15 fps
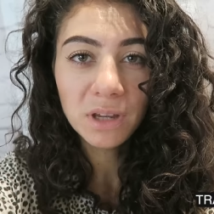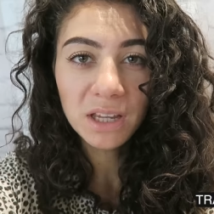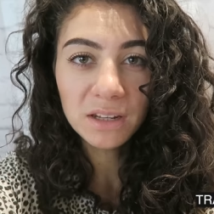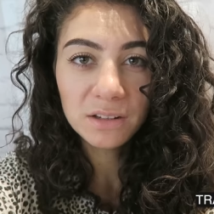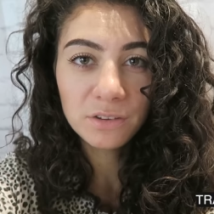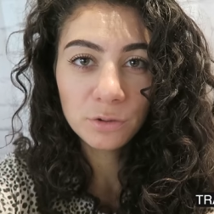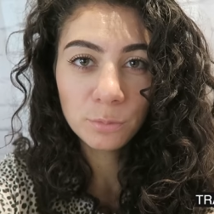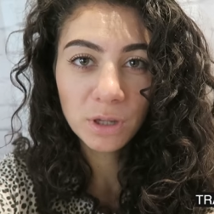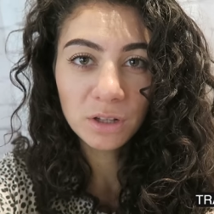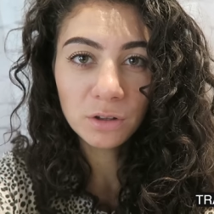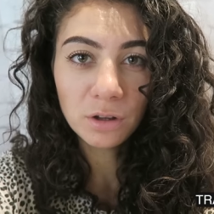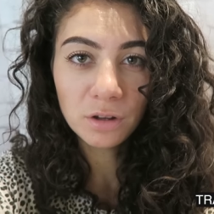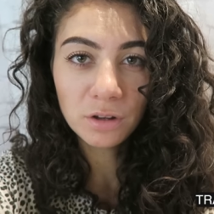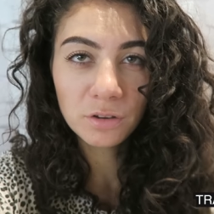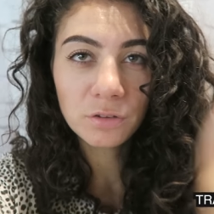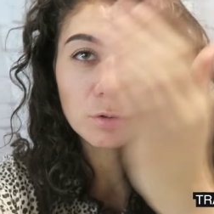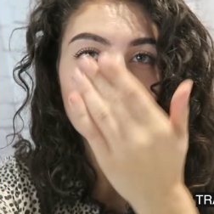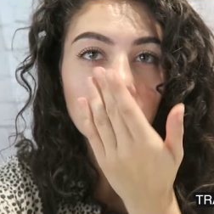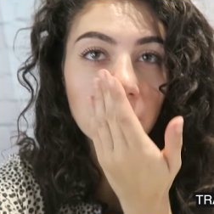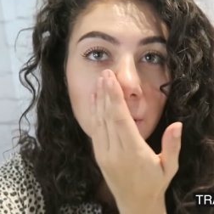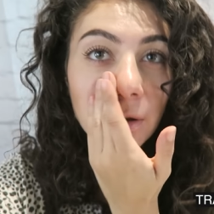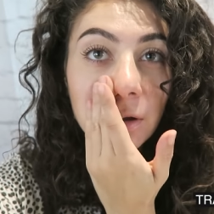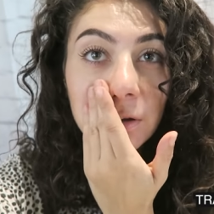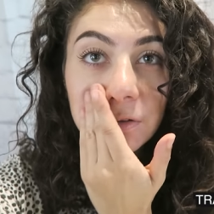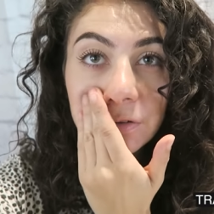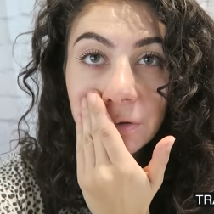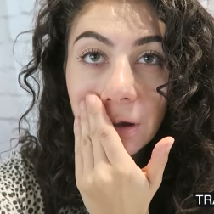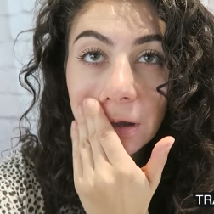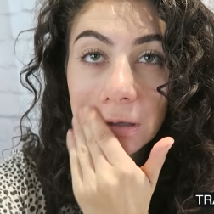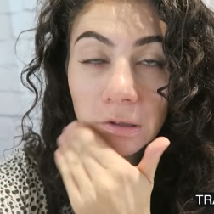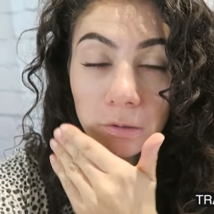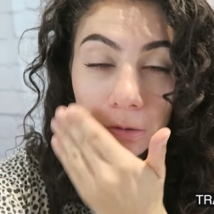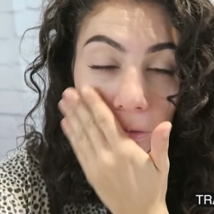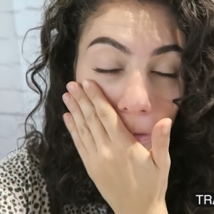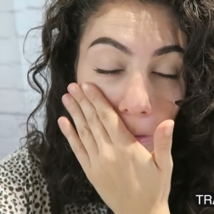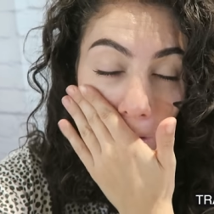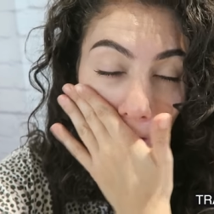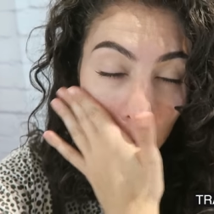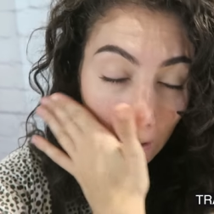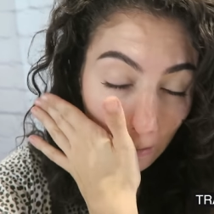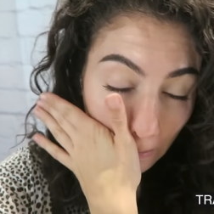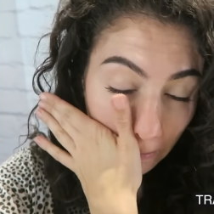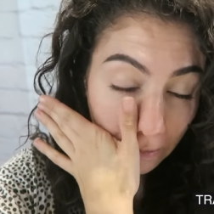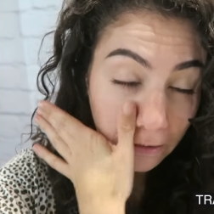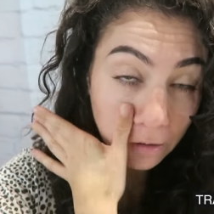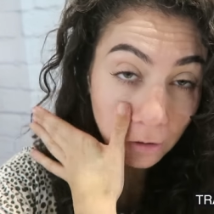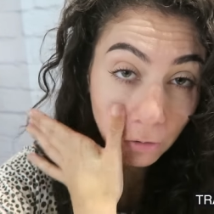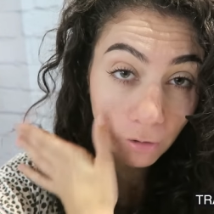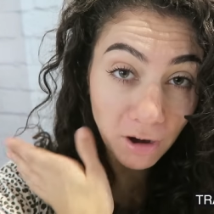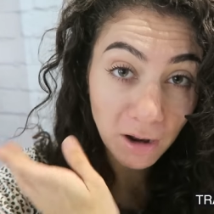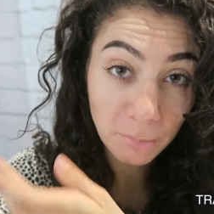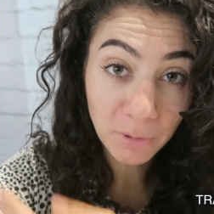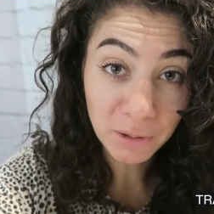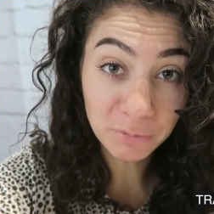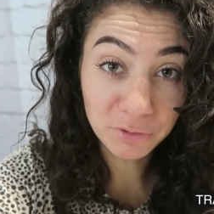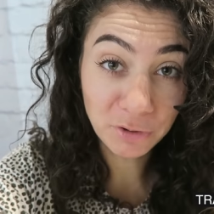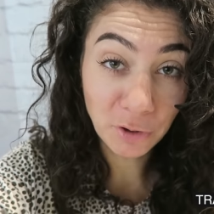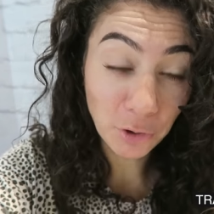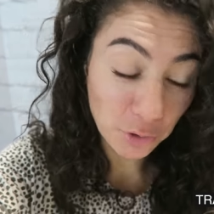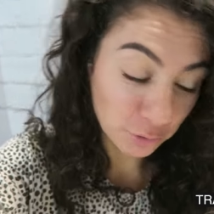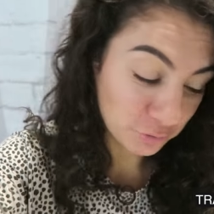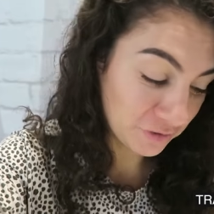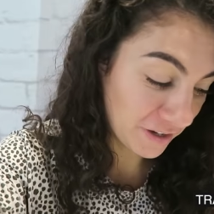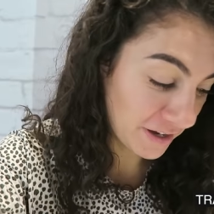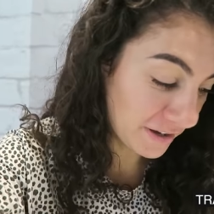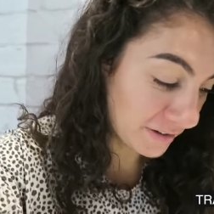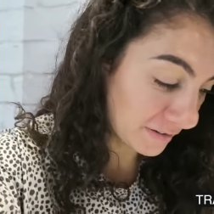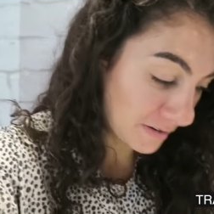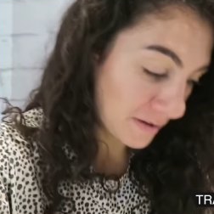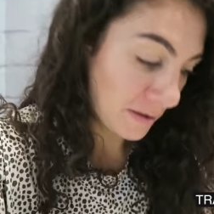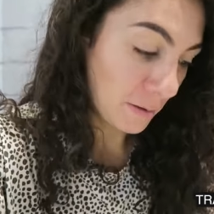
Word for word: Made it to McDonald's, oh my gosh. I look like crap, I'm so tired.